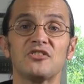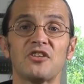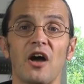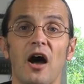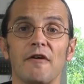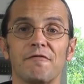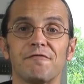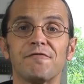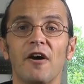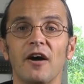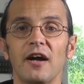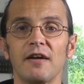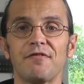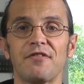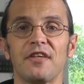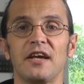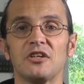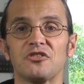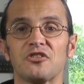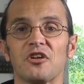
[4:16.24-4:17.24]
these are
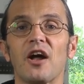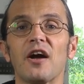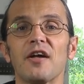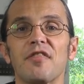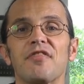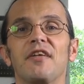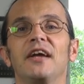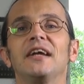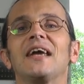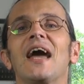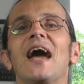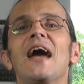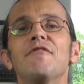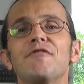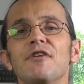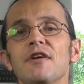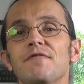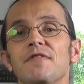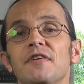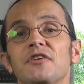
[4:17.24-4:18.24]
five things that I think
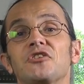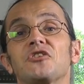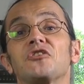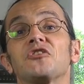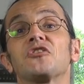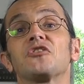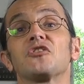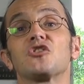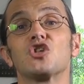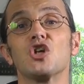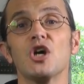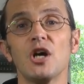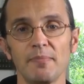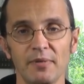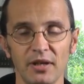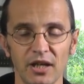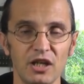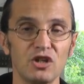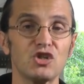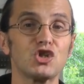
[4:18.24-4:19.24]
every visitor to
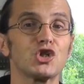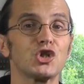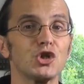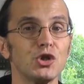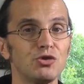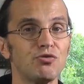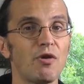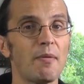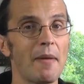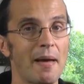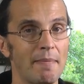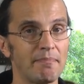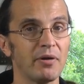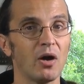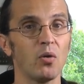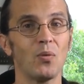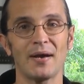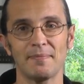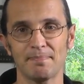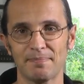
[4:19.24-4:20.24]
Germany should
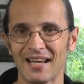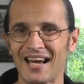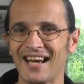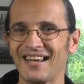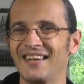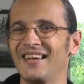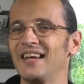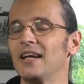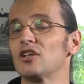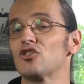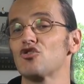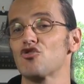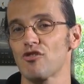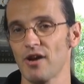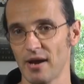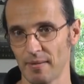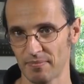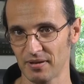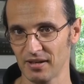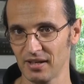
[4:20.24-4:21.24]
remember when planning a
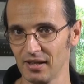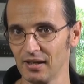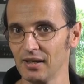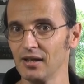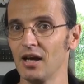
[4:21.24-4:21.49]
trip.